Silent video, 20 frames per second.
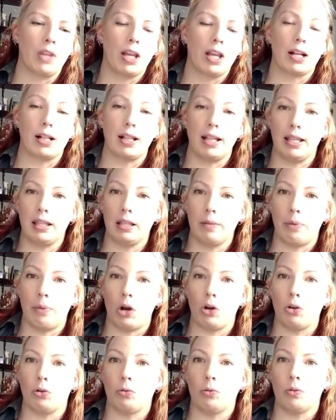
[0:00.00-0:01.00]
clean the
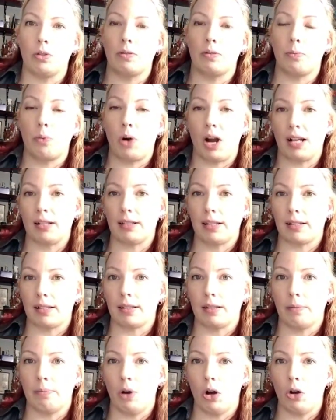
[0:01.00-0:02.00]
bones, process the
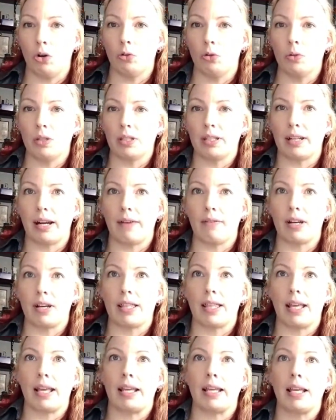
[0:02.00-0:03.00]
bones and
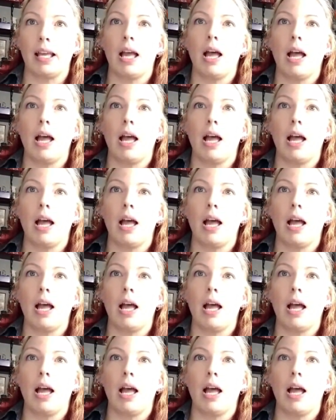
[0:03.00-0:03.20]
everything.